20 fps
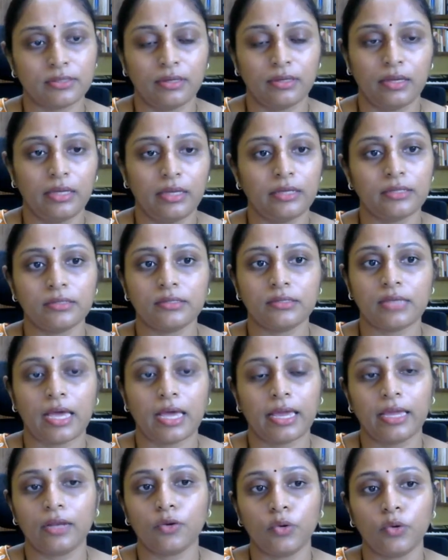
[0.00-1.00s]
It is
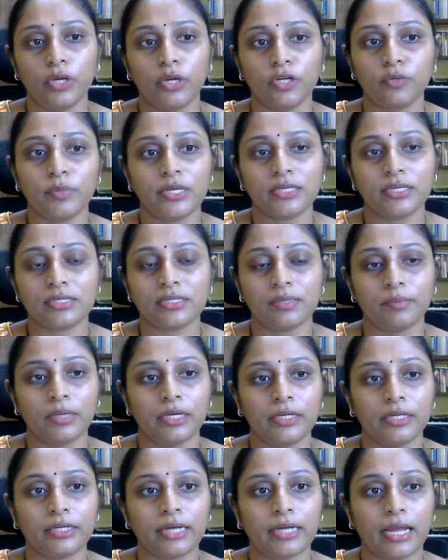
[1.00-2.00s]
again going to be a similar
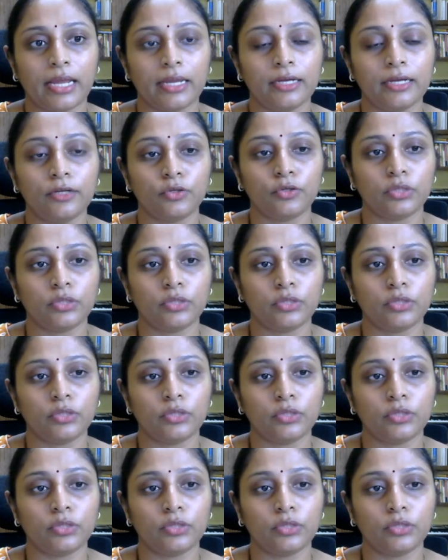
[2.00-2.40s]
triangle to the